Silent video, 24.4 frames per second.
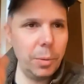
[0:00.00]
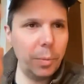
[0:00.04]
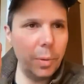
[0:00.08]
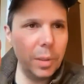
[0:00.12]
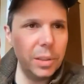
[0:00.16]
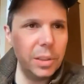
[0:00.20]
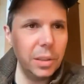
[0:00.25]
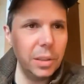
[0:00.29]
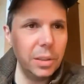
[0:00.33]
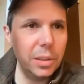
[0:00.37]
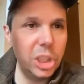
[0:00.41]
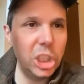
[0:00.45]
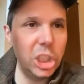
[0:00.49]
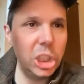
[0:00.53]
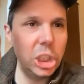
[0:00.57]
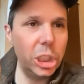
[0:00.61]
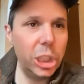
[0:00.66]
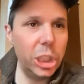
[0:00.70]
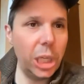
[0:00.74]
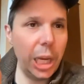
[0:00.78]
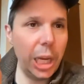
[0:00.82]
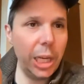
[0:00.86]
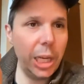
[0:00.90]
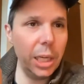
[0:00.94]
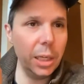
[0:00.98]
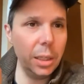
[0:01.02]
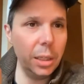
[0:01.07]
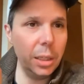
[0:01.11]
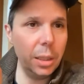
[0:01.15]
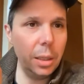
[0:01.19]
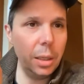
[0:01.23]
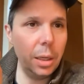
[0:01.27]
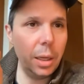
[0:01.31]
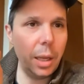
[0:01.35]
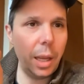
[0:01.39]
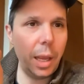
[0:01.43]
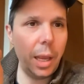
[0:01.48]
which is
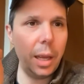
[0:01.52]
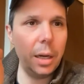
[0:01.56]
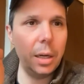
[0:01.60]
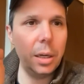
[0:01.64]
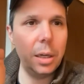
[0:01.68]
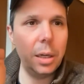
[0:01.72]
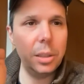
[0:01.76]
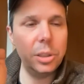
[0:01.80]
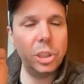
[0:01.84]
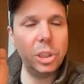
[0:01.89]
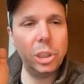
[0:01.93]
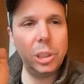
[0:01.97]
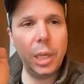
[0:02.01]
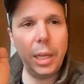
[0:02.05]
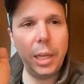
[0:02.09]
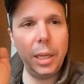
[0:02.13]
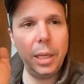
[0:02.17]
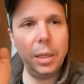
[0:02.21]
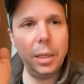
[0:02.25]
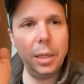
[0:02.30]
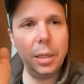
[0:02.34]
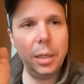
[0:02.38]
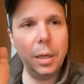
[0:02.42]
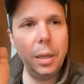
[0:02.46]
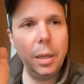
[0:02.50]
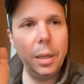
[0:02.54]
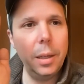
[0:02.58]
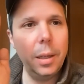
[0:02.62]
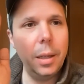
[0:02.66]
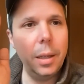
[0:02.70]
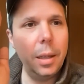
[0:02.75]
stehen, and stehen